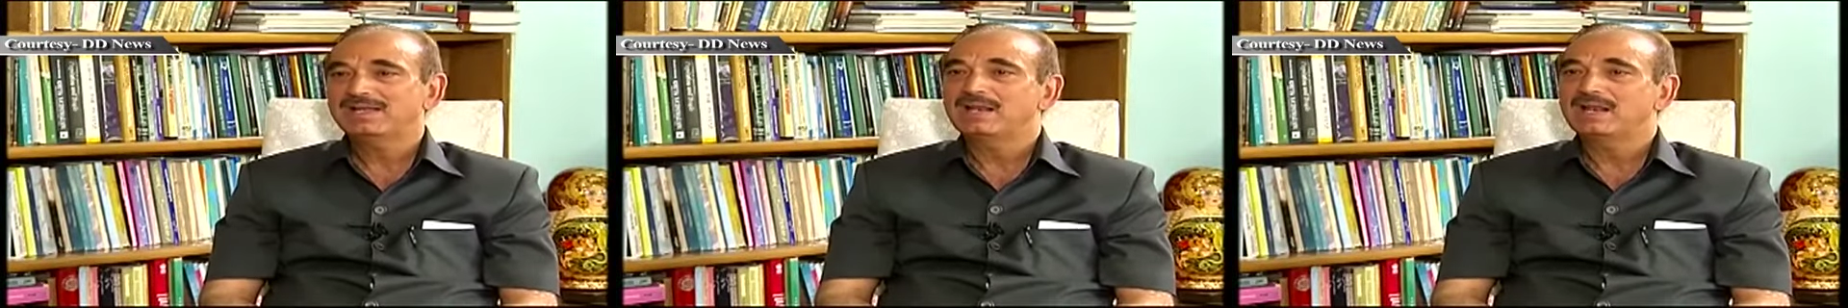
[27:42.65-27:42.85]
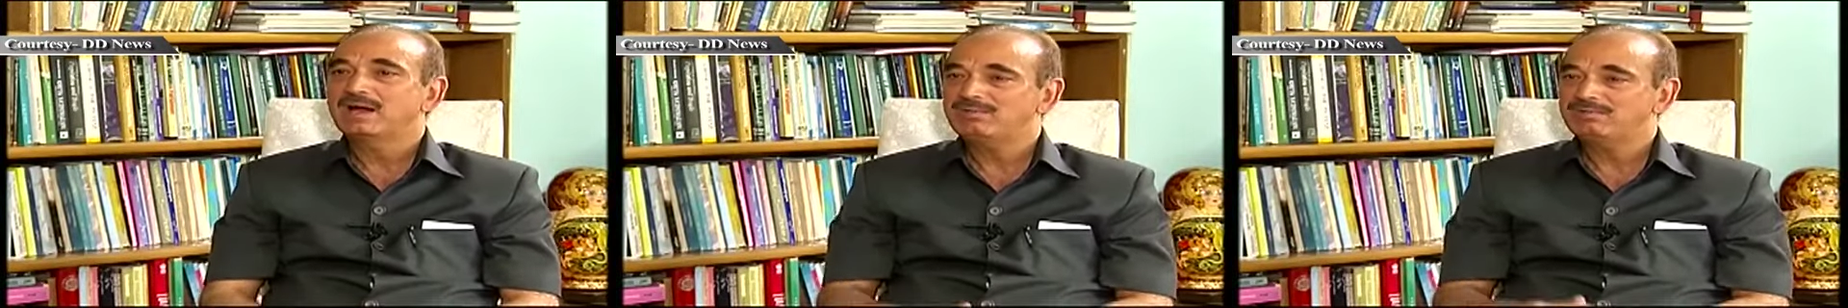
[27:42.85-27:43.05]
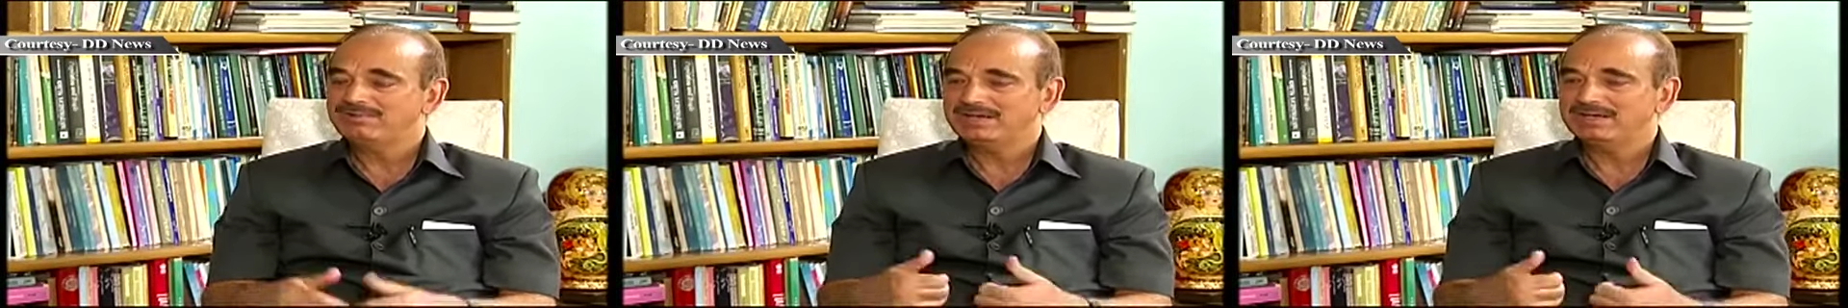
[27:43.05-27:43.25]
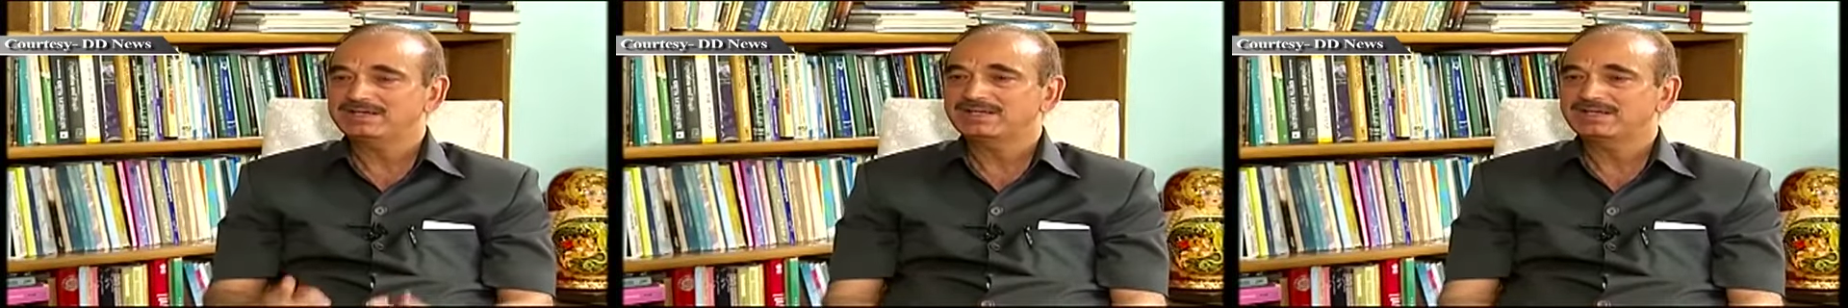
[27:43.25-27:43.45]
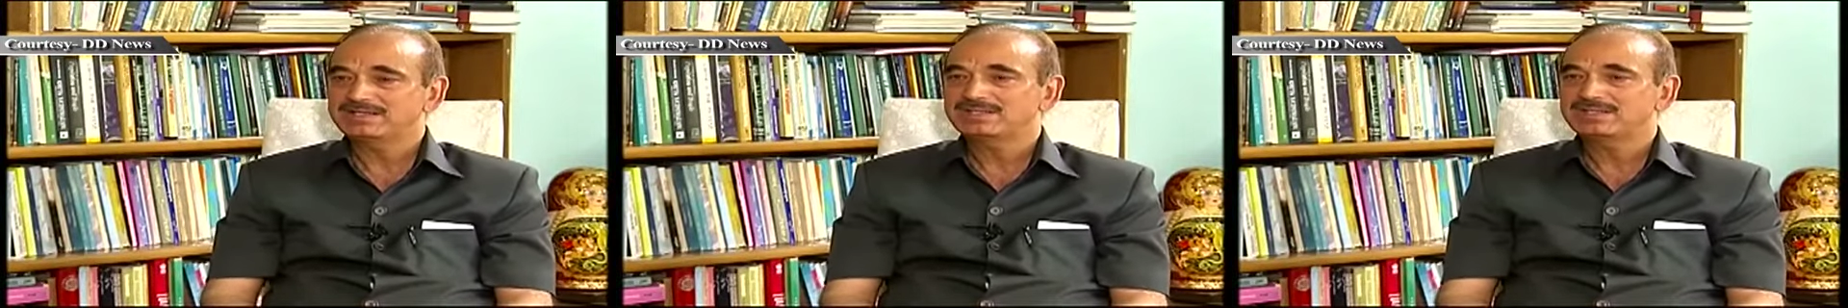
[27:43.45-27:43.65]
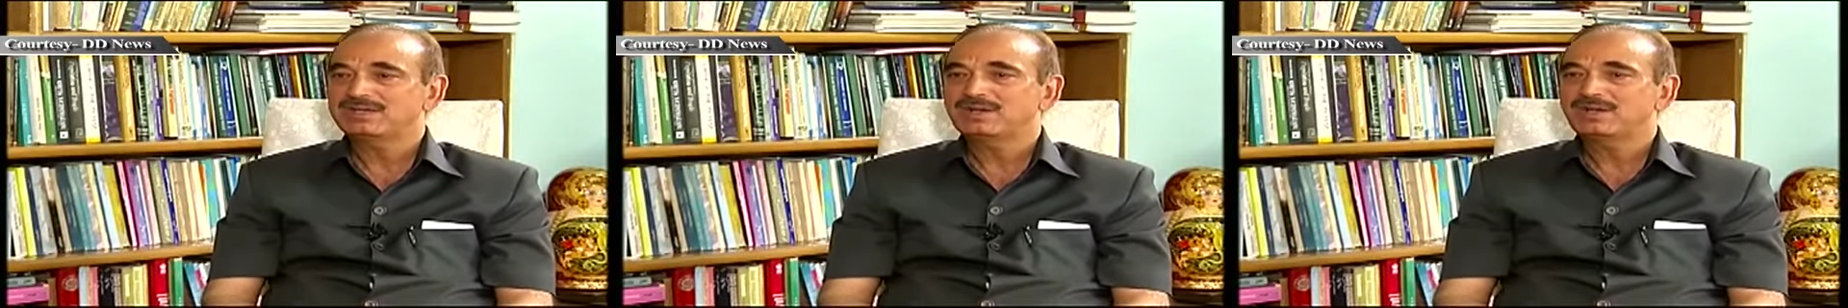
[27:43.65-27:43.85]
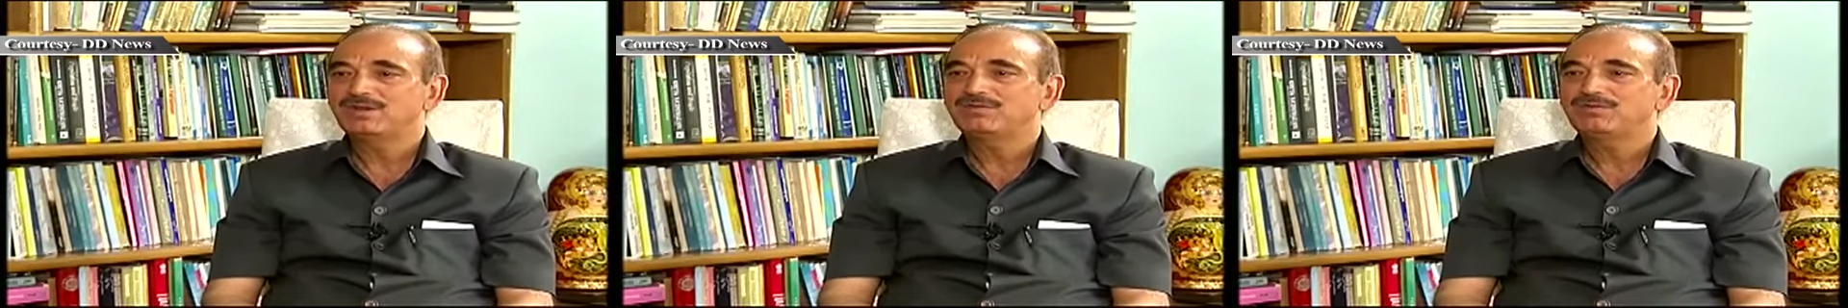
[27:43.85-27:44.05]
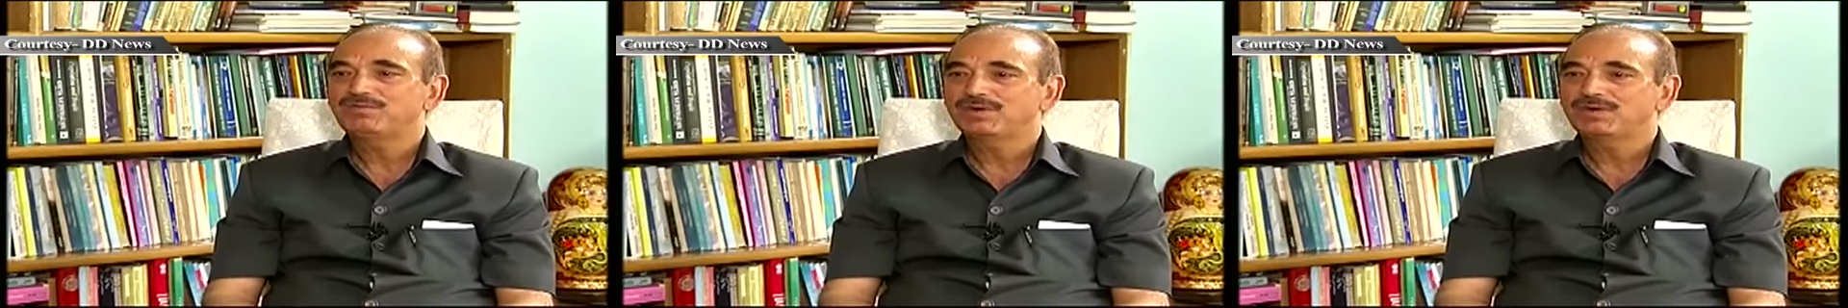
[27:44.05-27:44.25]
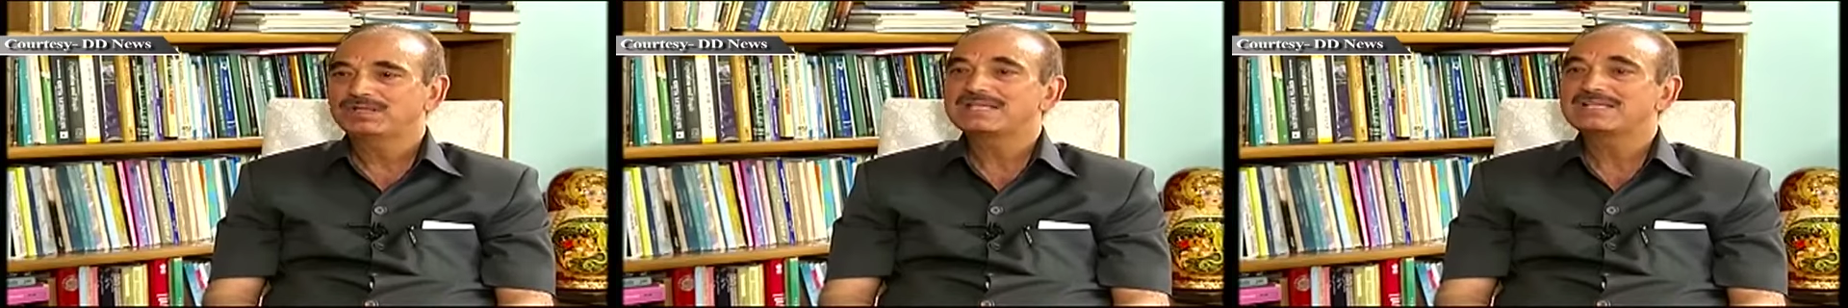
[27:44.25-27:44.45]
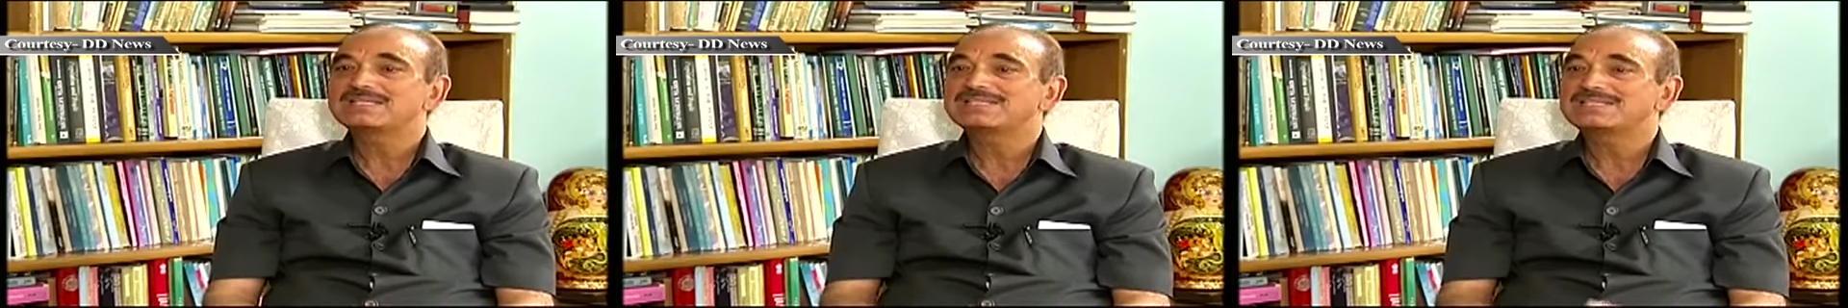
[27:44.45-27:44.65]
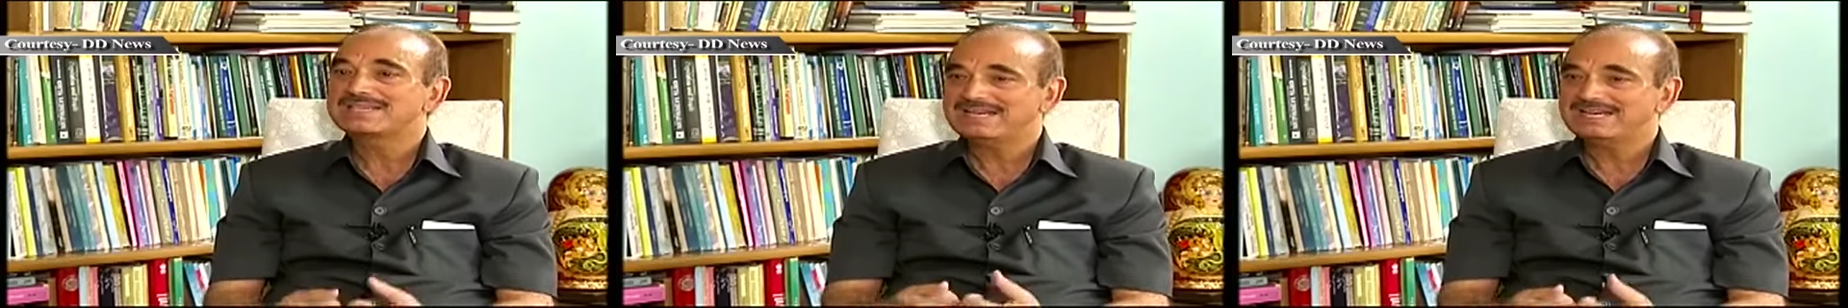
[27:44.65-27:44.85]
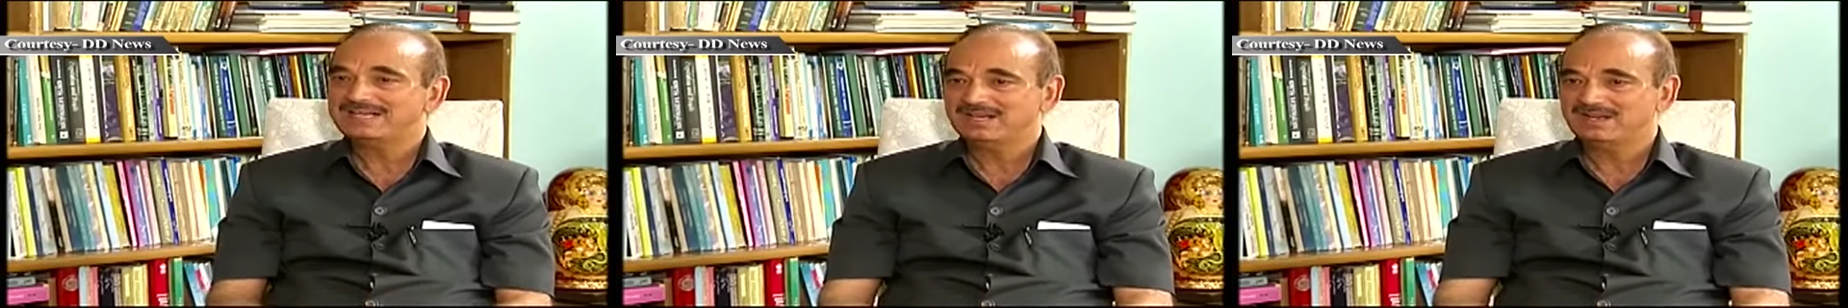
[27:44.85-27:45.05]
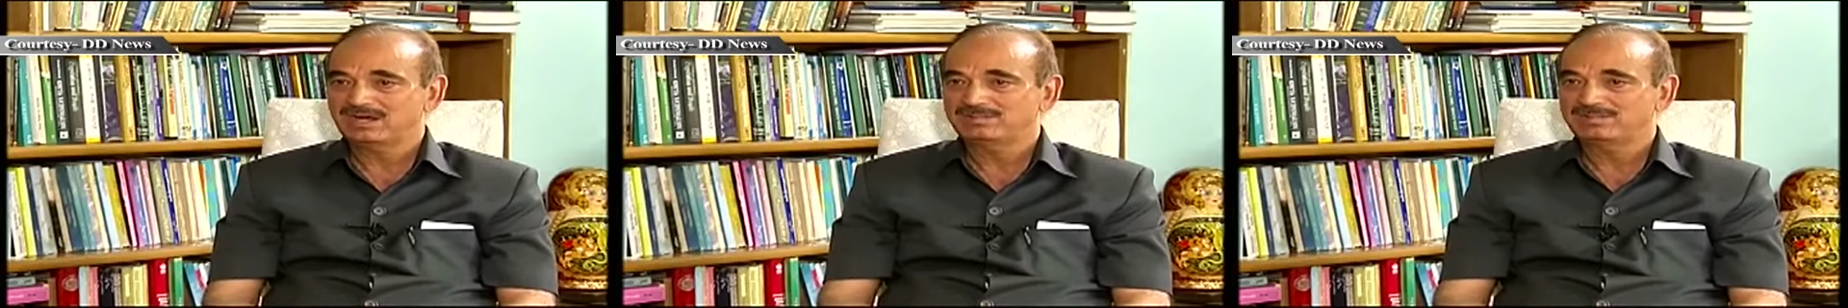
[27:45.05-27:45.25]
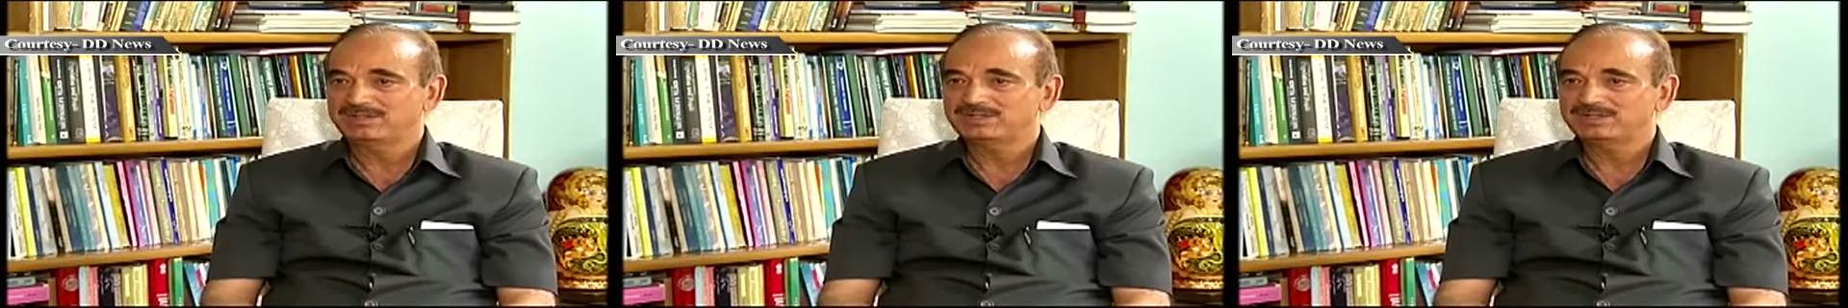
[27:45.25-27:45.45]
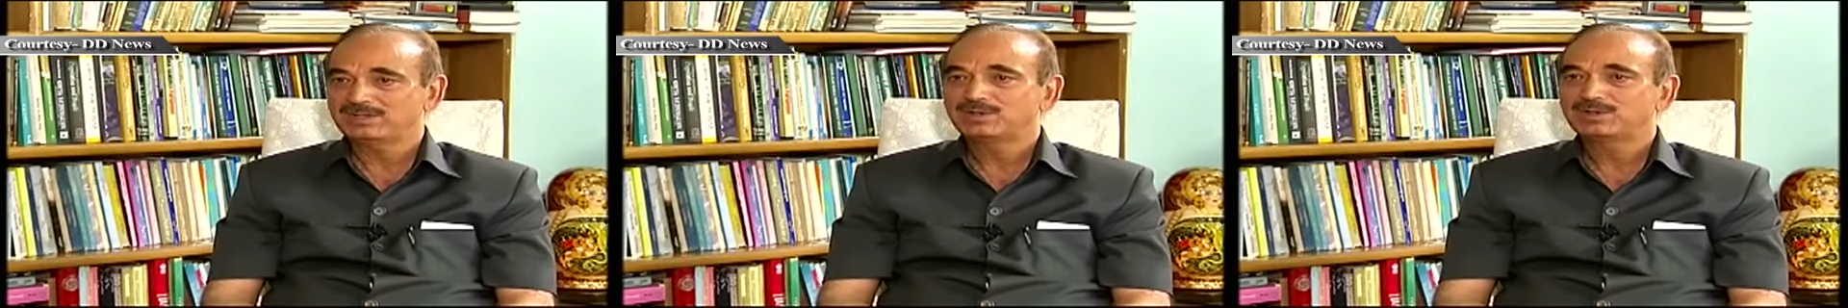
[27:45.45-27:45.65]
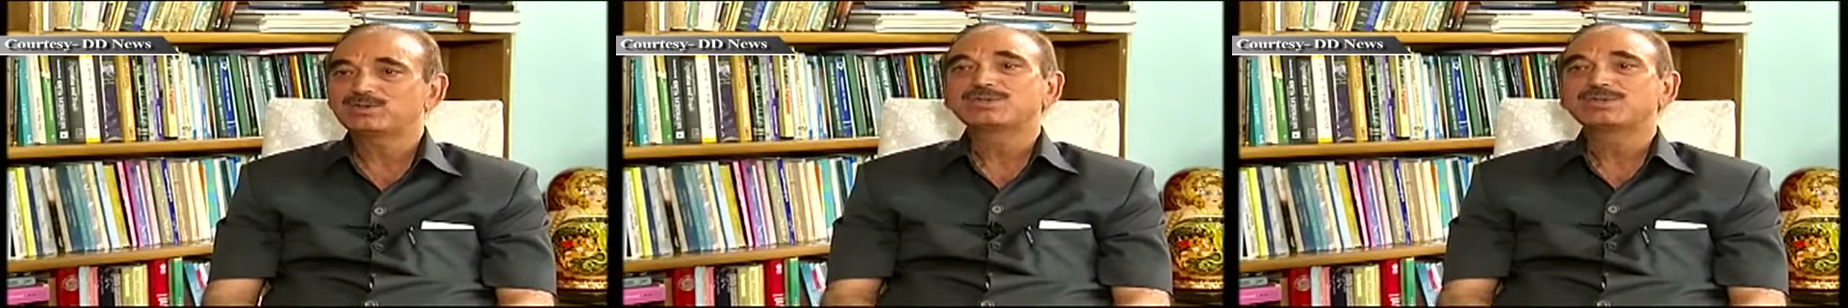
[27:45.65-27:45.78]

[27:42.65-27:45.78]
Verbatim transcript: Now it is for the state governments